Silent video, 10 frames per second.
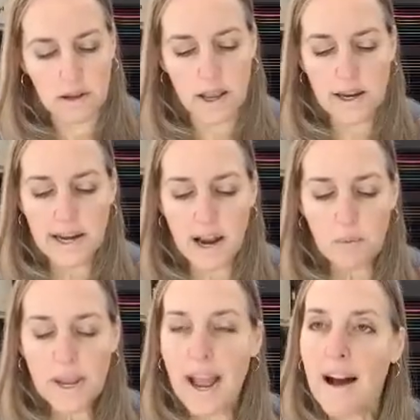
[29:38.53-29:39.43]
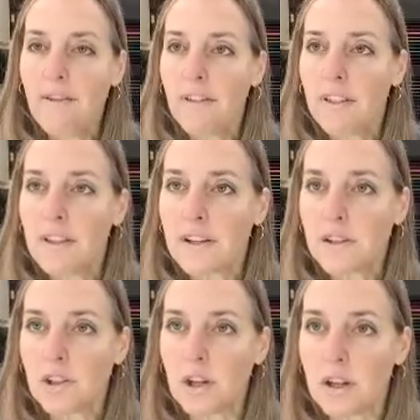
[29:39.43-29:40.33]
And now we have
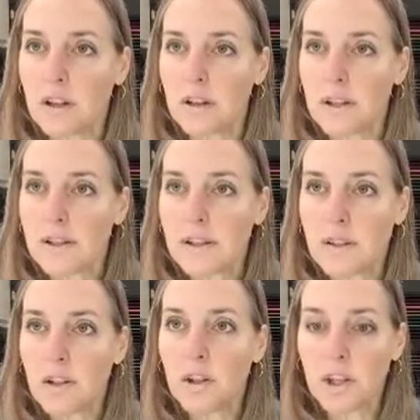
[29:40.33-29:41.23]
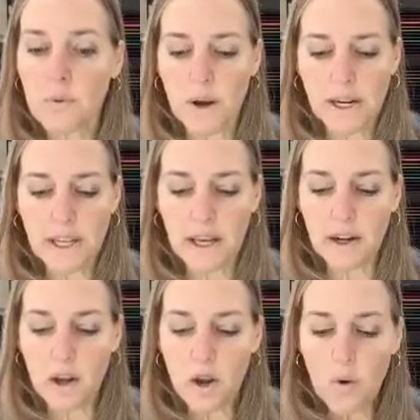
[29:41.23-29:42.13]
this look. This is the look you want to
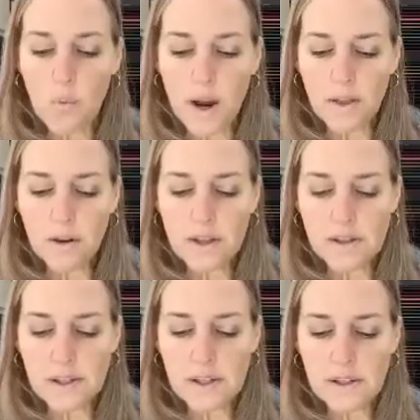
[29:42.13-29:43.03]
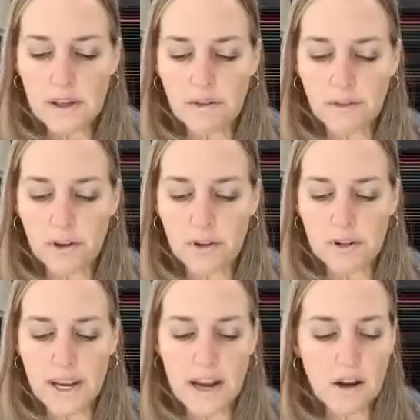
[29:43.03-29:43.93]
get. Whether this is a further
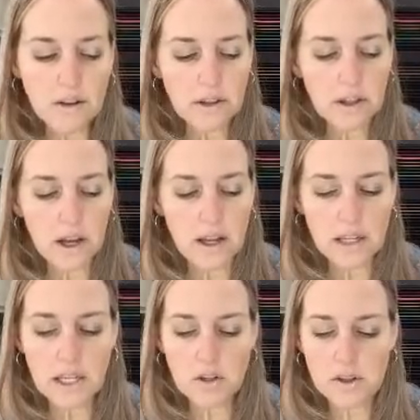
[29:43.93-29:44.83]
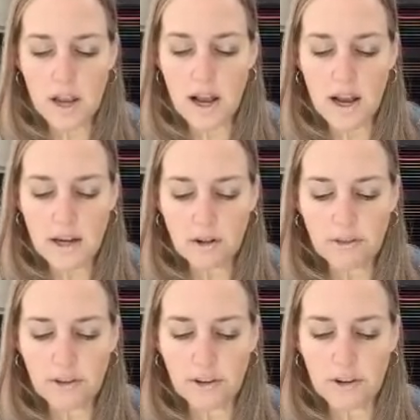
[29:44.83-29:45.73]
down on each side or
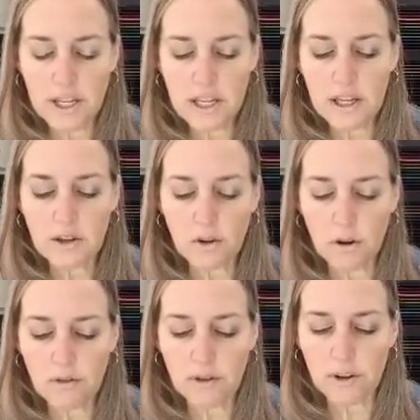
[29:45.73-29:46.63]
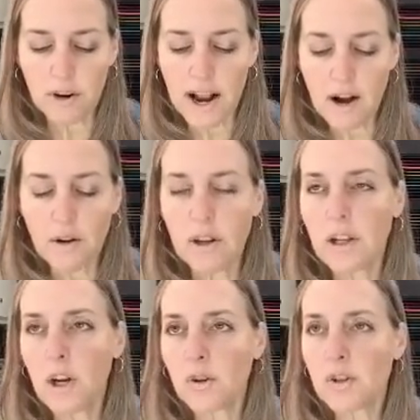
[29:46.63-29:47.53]
further in or further out,
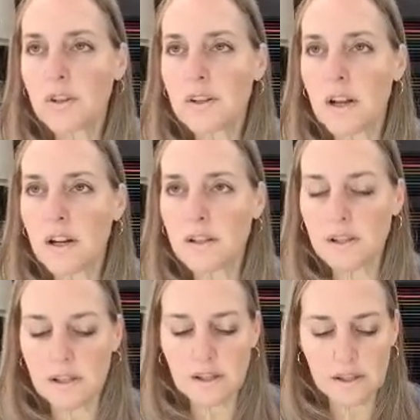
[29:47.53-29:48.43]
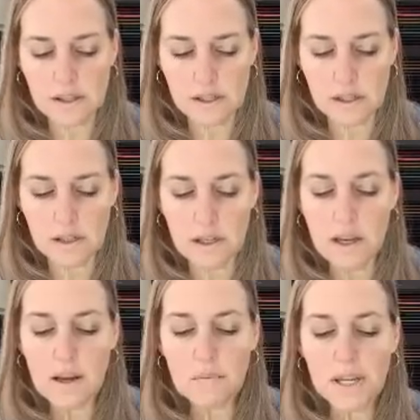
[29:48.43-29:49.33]
you know, just as long as it's consistent.
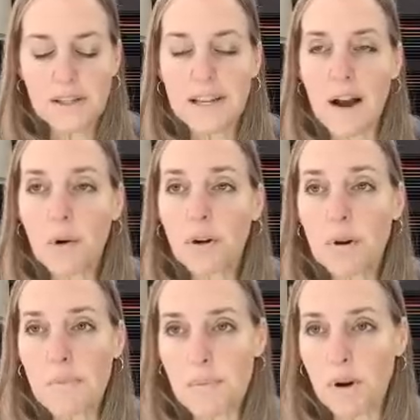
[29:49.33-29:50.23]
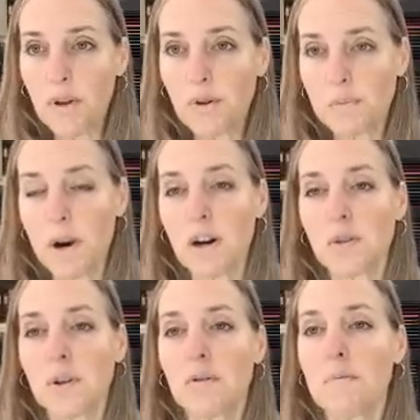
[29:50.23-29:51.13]
Because now we're going to remember those marks.
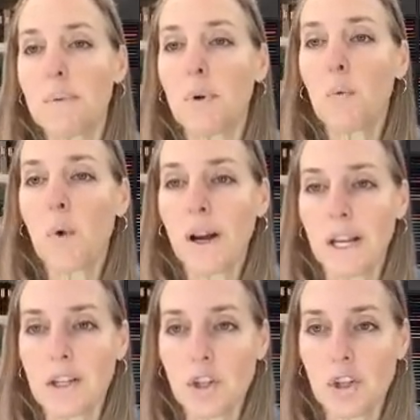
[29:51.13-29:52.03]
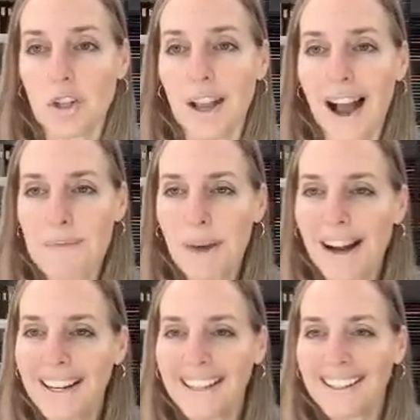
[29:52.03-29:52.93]
We're going to remember 1 inch. Hi,
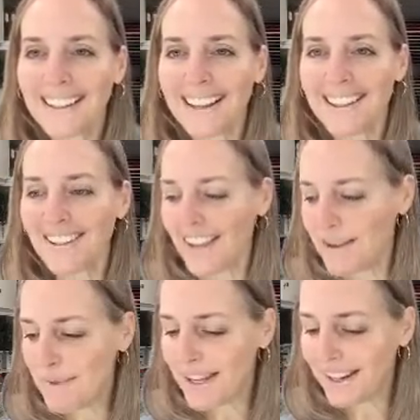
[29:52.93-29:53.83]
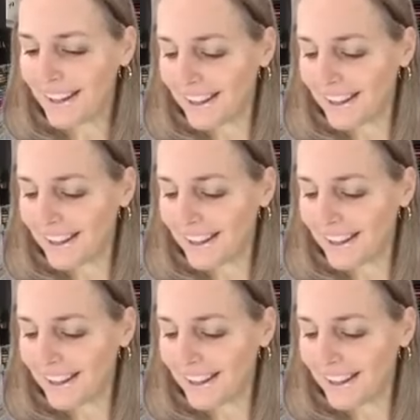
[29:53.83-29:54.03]
Bonnie. Glad that you came in.